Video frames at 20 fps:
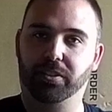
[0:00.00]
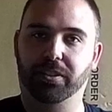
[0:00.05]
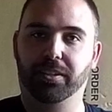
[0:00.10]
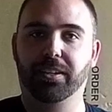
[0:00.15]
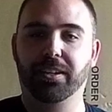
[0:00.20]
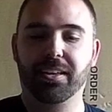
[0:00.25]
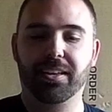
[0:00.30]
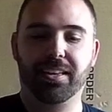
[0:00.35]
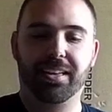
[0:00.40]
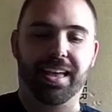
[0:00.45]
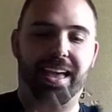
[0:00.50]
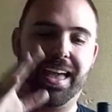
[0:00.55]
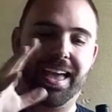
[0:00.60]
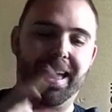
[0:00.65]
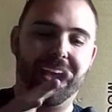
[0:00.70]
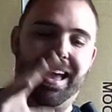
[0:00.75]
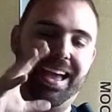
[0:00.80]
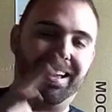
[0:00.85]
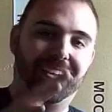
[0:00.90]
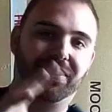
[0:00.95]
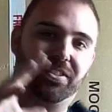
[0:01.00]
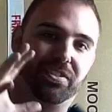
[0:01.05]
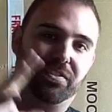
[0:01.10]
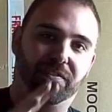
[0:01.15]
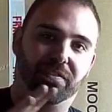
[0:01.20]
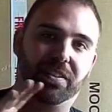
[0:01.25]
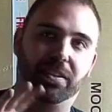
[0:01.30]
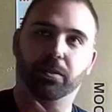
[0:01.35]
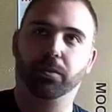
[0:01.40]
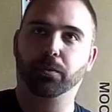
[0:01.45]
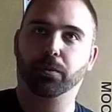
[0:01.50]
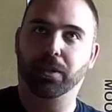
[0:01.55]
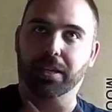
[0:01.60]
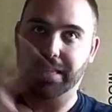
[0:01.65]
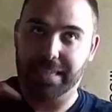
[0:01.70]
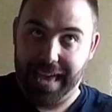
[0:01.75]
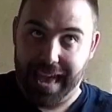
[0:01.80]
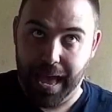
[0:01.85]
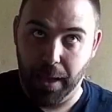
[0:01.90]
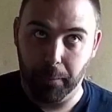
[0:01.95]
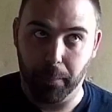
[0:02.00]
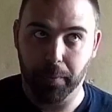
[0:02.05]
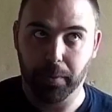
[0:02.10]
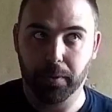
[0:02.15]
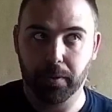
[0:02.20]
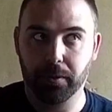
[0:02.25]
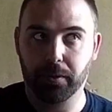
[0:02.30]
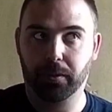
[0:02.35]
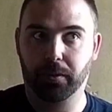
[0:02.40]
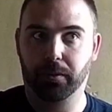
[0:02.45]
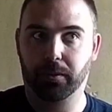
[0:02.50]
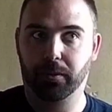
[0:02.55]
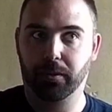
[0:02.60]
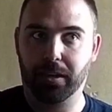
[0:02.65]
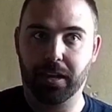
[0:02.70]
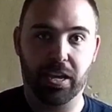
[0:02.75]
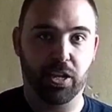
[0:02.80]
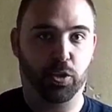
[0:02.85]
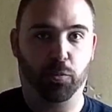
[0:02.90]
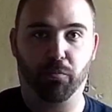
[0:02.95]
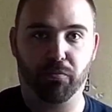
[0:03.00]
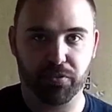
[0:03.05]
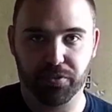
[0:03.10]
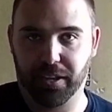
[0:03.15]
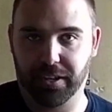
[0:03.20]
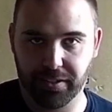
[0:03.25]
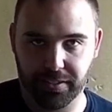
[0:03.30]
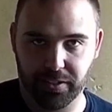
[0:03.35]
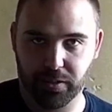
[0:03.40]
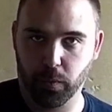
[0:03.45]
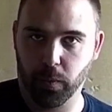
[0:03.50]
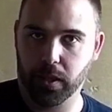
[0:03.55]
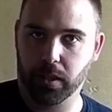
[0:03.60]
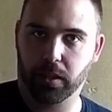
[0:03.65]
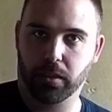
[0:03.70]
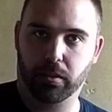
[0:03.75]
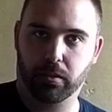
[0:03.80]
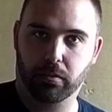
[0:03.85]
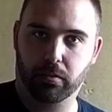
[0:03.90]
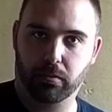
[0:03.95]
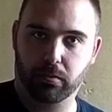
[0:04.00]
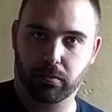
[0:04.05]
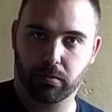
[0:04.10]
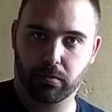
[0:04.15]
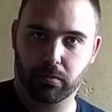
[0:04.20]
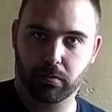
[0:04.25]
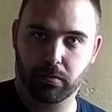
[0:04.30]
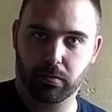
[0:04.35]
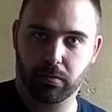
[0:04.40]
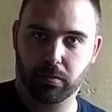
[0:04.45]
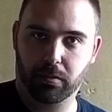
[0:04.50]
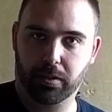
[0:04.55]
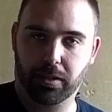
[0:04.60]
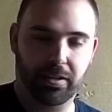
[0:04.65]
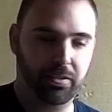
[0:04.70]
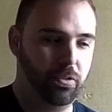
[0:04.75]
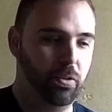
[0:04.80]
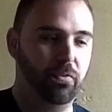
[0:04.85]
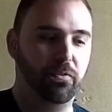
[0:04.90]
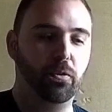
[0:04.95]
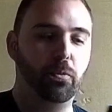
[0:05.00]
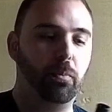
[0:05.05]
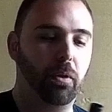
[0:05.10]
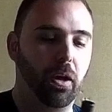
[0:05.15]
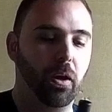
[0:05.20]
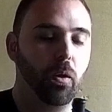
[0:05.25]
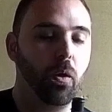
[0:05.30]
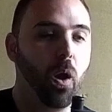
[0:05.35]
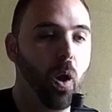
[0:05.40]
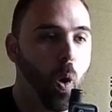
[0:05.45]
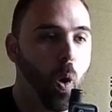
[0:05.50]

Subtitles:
it. Air has to fill the gap it's presented with. Yeah, so if you blow,